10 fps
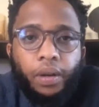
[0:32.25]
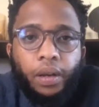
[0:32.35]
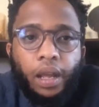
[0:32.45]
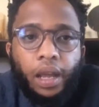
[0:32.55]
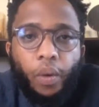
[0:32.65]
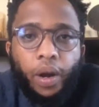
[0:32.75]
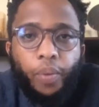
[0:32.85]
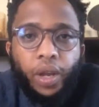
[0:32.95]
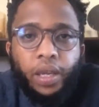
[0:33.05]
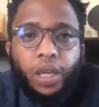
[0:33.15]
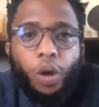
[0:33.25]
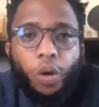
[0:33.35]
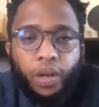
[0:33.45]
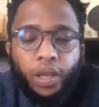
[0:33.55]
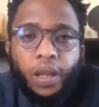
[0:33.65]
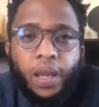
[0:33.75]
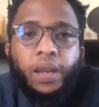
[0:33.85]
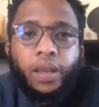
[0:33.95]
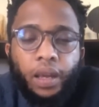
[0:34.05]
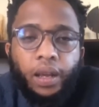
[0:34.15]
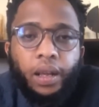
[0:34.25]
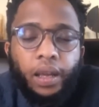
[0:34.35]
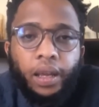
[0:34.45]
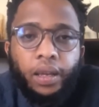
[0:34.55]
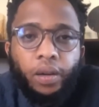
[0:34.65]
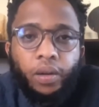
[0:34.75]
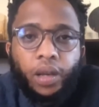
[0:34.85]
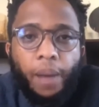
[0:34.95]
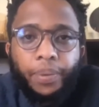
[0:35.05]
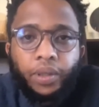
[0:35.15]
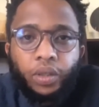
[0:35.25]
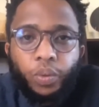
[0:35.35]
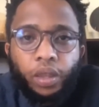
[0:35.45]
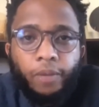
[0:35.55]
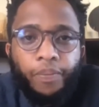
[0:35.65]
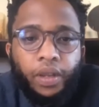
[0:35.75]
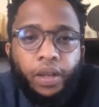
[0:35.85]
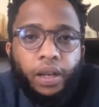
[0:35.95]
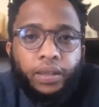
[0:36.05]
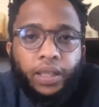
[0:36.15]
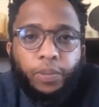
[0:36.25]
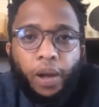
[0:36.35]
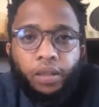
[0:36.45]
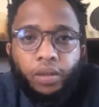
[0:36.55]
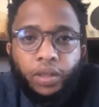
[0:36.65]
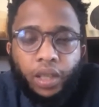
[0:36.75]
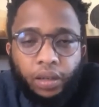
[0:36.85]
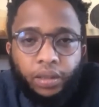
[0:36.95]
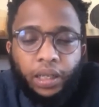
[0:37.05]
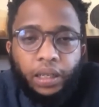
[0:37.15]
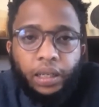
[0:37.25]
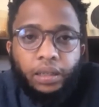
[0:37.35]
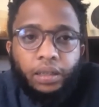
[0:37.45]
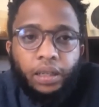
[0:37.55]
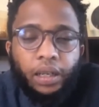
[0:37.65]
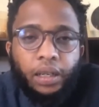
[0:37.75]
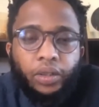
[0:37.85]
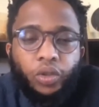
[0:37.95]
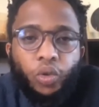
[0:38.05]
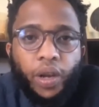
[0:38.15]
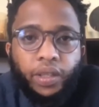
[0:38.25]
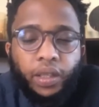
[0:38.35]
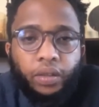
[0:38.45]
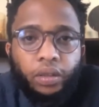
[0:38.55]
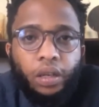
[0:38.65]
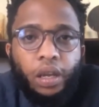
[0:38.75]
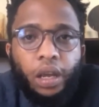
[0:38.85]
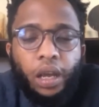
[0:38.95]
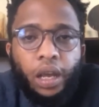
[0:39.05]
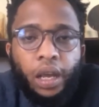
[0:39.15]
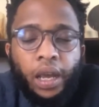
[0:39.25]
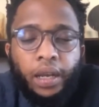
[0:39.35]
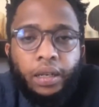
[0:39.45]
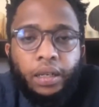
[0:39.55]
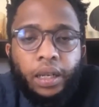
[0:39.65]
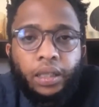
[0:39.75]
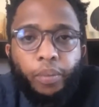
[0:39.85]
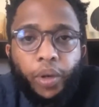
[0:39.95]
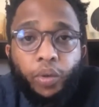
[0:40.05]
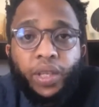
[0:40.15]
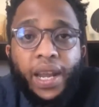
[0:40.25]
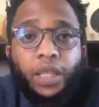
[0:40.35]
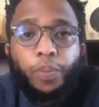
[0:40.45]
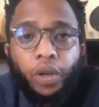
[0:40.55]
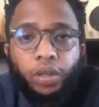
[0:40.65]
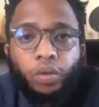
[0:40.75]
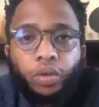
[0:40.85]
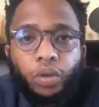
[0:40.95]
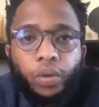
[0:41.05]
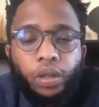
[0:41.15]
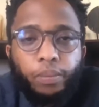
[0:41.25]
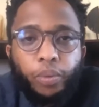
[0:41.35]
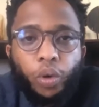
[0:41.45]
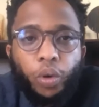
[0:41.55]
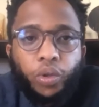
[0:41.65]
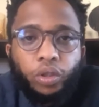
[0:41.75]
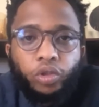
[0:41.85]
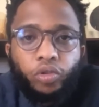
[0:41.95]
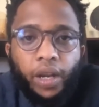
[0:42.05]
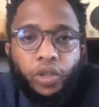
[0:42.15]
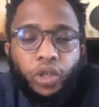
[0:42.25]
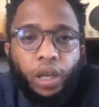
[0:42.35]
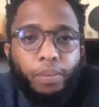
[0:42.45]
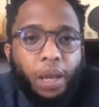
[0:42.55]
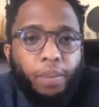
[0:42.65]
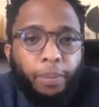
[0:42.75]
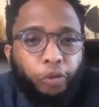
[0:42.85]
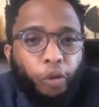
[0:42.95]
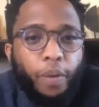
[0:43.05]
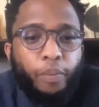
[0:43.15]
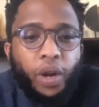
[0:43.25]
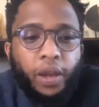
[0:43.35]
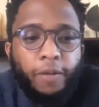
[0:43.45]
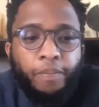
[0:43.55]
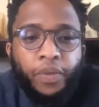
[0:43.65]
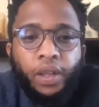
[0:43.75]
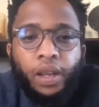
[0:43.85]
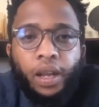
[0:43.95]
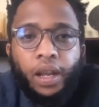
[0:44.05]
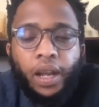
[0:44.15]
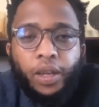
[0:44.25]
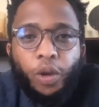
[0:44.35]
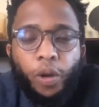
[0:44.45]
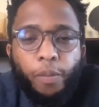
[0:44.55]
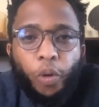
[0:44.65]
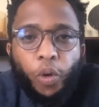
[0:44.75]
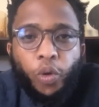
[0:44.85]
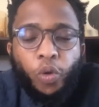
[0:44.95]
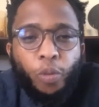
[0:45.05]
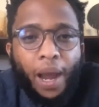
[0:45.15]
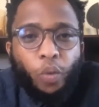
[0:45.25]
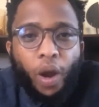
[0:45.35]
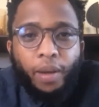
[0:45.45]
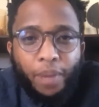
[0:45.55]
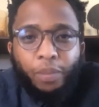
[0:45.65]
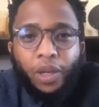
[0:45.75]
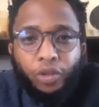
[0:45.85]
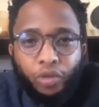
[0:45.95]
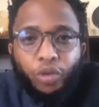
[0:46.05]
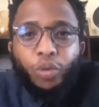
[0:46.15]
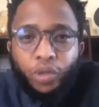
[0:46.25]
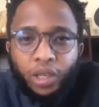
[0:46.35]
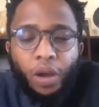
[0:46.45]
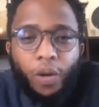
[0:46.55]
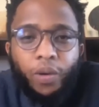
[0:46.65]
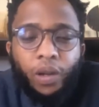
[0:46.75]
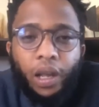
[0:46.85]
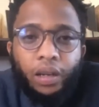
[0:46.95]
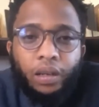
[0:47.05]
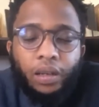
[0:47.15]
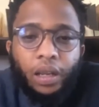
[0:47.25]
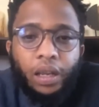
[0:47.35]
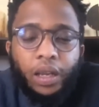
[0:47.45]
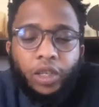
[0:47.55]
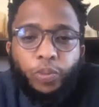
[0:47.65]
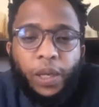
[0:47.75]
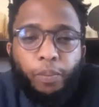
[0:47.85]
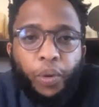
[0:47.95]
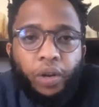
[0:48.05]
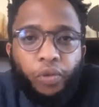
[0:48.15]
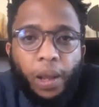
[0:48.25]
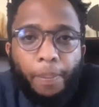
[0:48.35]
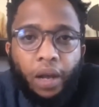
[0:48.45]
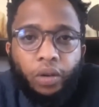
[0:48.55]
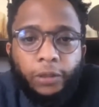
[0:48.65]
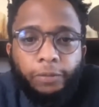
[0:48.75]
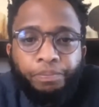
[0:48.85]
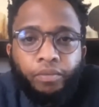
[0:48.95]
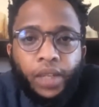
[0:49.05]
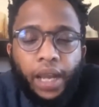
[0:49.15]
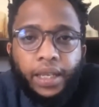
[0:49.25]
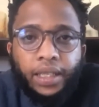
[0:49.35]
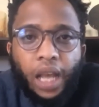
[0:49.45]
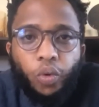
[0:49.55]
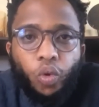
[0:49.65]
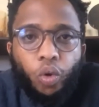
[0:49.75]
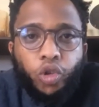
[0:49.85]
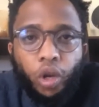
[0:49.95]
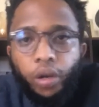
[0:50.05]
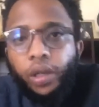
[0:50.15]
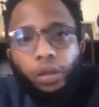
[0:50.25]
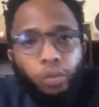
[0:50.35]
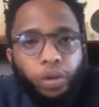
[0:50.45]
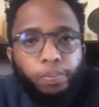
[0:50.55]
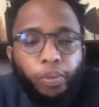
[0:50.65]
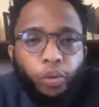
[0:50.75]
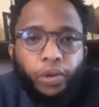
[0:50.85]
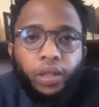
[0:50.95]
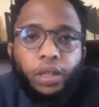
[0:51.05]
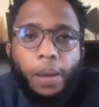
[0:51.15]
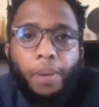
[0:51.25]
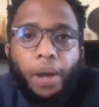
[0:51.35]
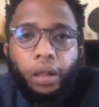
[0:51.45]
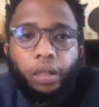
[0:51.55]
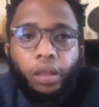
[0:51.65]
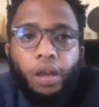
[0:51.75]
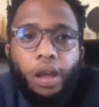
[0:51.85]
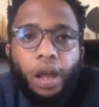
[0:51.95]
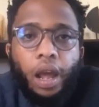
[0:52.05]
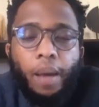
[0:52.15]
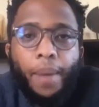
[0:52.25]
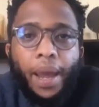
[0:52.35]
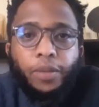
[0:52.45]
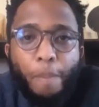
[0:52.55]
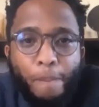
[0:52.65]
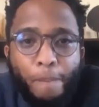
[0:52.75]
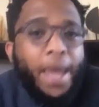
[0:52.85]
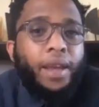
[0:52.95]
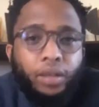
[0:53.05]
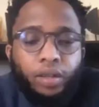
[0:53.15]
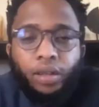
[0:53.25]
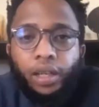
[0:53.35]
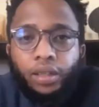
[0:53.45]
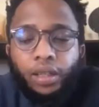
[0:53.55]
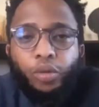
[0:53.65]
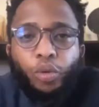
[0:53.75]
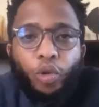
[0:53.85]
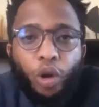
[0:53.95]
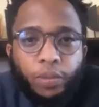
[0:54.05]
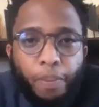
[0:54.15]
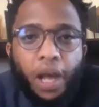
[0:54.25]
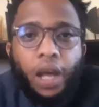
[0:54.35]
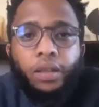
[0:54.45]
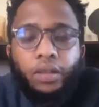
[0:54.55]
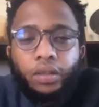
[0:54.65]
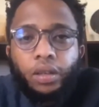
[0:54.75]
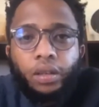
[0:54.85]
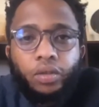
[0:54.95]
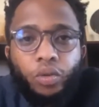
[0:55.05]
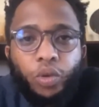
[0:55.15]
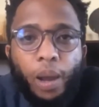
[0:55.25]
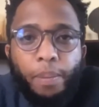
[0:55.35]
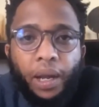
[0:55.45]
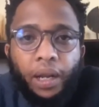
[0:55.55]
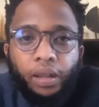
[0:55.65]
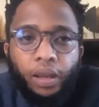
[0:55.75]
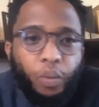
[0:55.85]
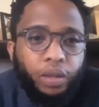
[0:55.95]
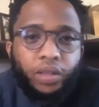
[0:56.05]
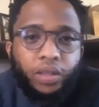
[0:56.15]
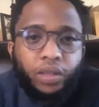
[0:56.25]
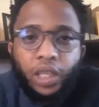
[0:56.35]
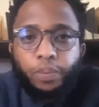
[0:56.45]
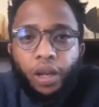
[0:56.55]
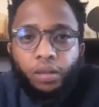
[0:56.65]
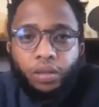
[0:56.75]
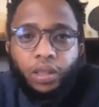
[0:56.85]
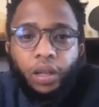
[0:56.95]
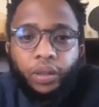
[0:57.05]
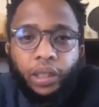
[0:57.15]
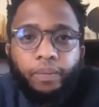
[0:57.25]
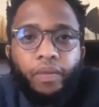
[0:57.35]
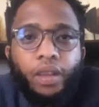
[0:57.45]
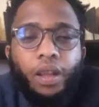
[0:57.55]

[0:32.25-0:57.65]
And I want to bring Ioan in here. Ioan Carpus is with Six Path Consulting, and he joins us, and somebody who's an expert also in the Blue Ocean strategy. And maybe before we bring in Ioan, you might want to maybe introduce Ioan and speak briefly about, I guess, how your journey with Blue Frontier Path has meant that you crossed paths, excuse my pun there, with Six Path Consulting.